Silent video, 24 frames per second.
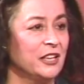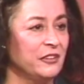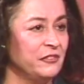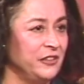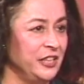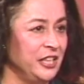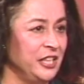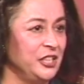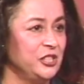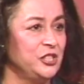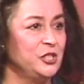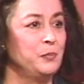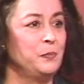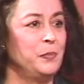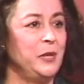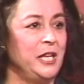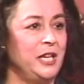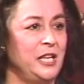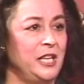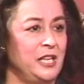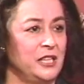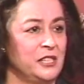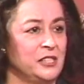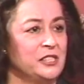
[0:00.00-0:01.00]
of each
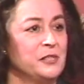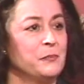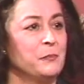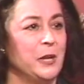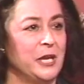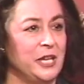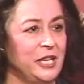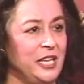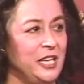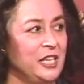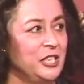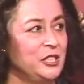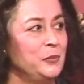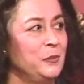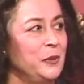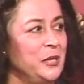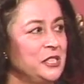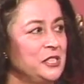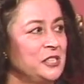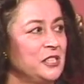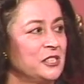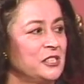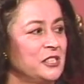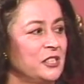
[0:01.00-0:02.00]
piece, mm -hmm. but each
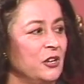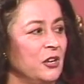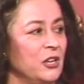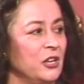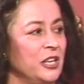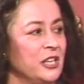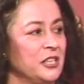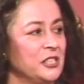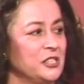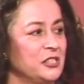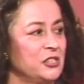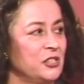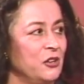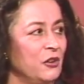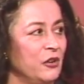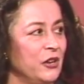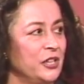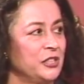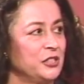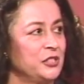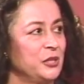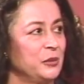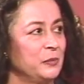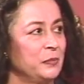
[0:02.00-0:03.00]
piece is is
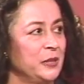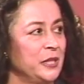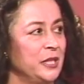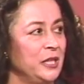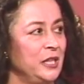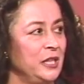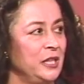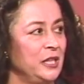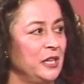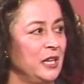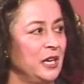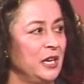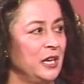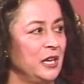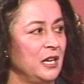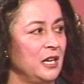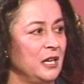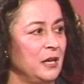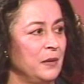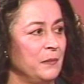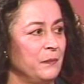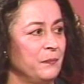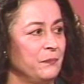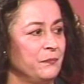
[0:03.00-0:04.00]
going to be
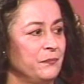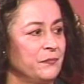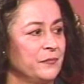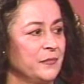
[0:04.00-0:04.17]
um,